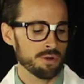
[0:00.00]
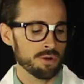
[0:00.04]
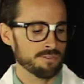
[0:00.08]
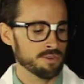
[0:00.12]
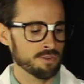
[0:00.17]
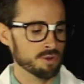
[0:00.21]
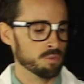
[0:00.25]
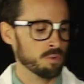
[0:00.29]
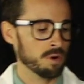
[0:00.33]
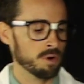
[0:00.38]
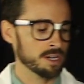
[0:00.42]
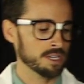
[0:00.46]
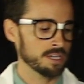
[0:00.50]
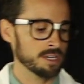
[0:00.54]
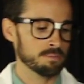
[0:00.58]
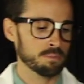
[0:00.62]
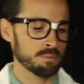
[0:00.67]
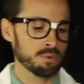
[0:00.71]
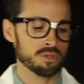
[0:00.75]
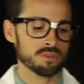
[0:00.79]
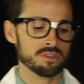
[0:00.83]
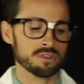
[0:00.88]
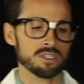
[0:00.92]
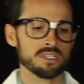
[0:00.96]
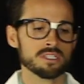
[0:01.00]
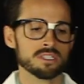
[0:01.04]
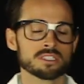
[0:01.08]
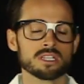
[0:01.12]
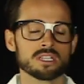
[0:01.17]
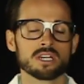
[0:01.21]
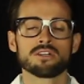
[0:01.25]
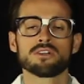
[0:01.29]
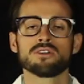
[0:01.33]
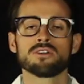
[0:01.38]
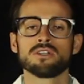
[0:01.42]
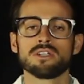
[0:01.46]
if you're wanting to put these
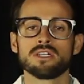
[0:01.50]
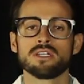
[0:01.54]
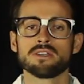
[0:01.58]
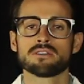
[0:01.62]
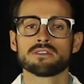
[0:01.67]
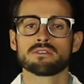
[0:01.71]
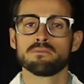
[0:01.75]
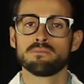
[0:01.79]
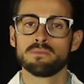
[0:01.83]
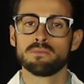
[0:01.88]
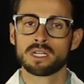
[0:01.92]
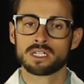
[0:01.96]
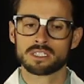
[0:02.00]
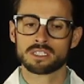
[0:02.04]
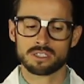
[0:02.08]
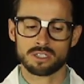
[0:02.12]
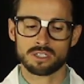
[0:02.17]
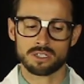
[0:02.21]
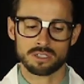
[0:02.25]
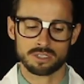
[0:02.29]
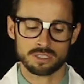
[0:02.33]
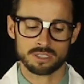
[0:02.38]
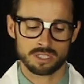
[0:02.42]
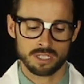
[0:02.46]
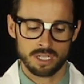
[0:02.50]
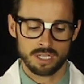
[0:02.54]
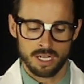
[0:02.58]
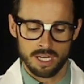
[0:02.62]
underneath mixers.